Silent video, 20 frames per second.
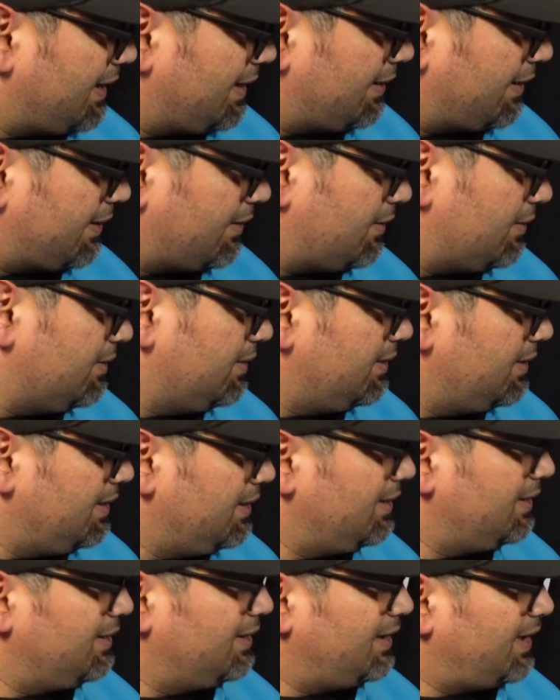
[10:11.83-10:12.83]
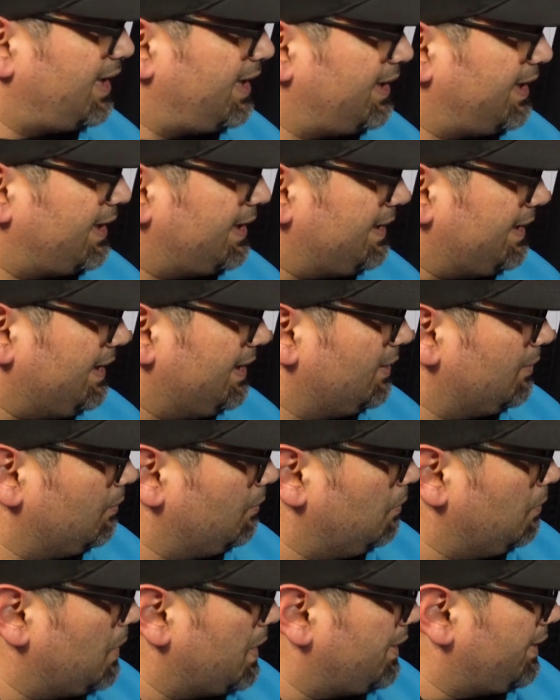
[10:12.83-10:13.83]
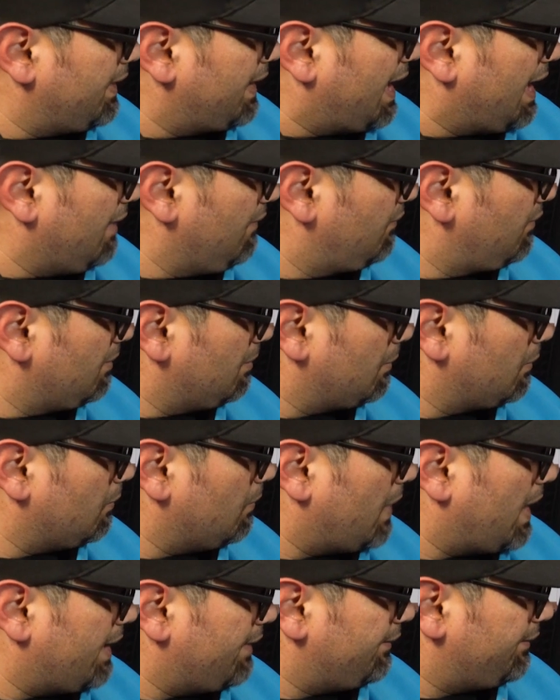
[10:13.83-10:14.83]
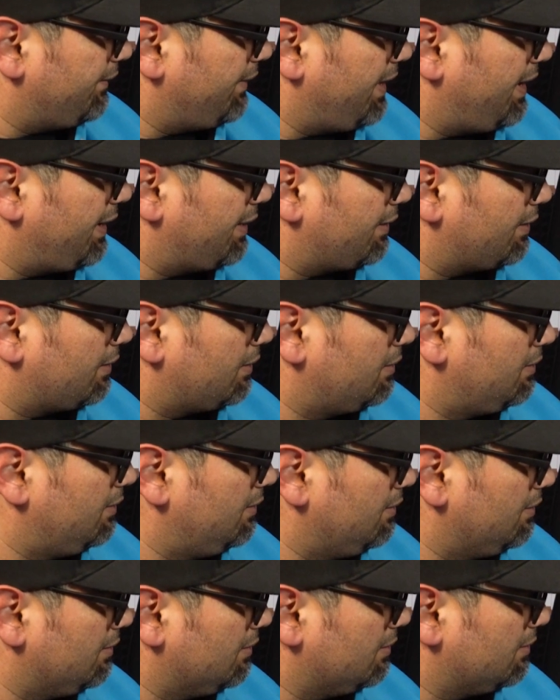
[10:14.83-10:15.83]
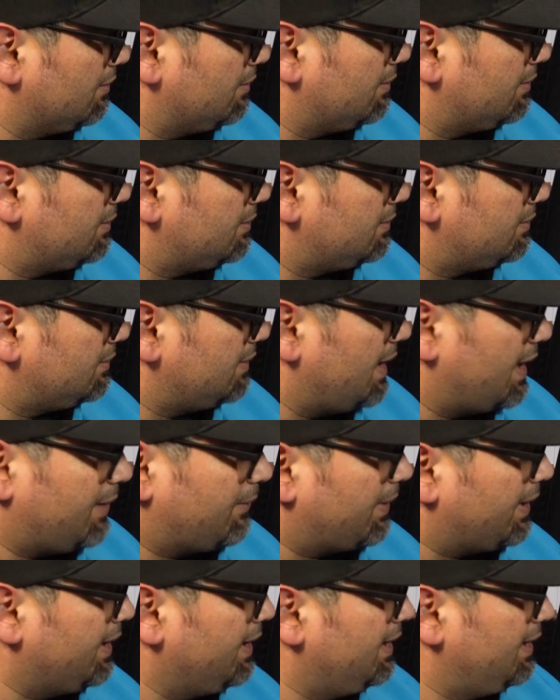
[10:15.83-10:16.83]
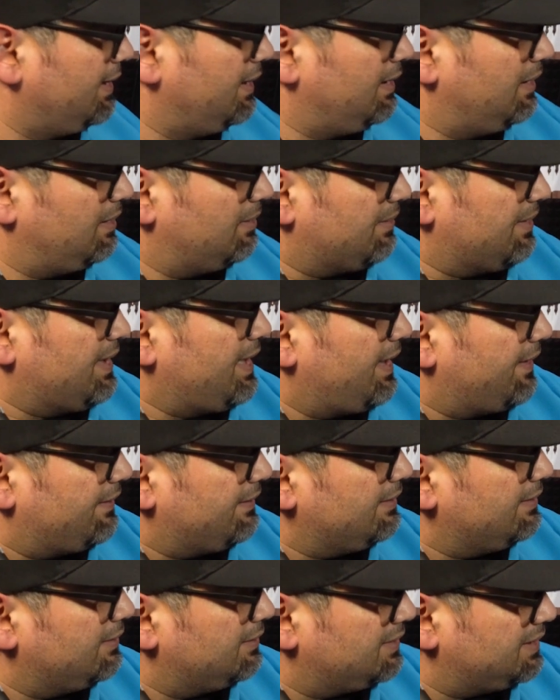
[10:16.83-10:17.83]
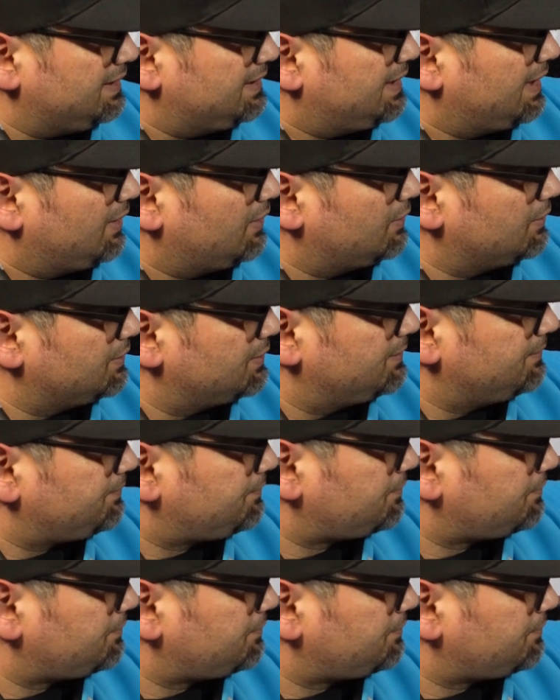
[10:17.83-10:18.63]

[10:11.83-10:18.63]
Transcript: of like had an idea where they came from or why they're there. Anyway, yeah, details